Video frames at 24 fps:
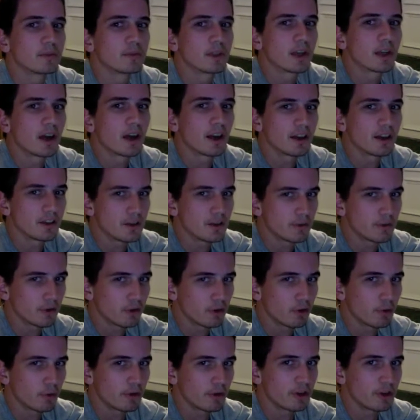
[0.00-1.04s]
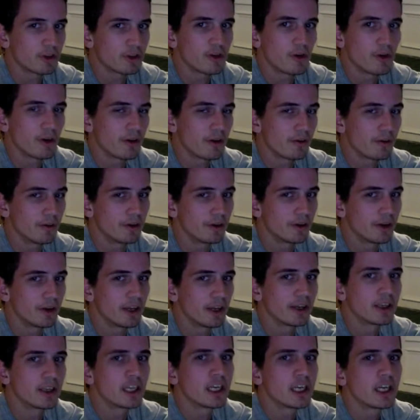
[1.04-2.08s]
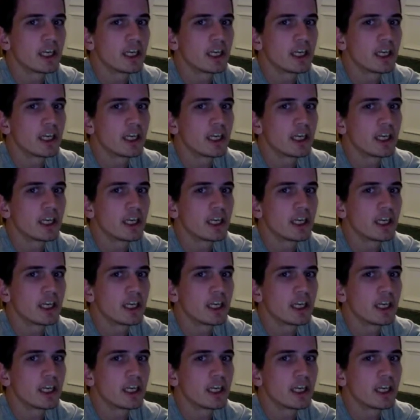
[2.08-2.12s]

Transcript: kind of difficult when you don't have internet.